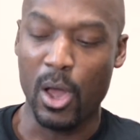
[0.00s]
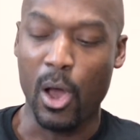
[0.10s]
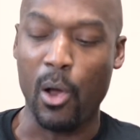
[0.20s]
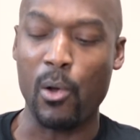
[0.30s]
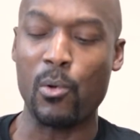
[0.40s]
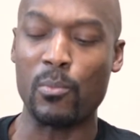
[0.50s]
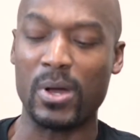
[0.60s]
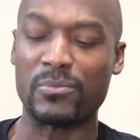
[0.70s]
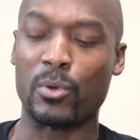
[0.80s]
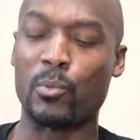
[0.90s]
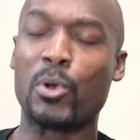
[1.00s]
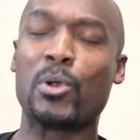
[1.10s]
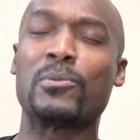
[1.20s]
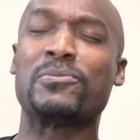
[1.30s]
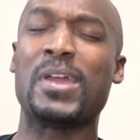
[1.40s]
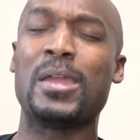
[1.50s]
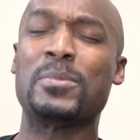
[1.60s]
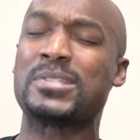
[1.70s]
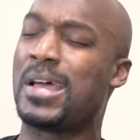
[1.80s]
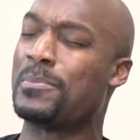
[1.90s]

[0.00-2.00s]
home of the world famous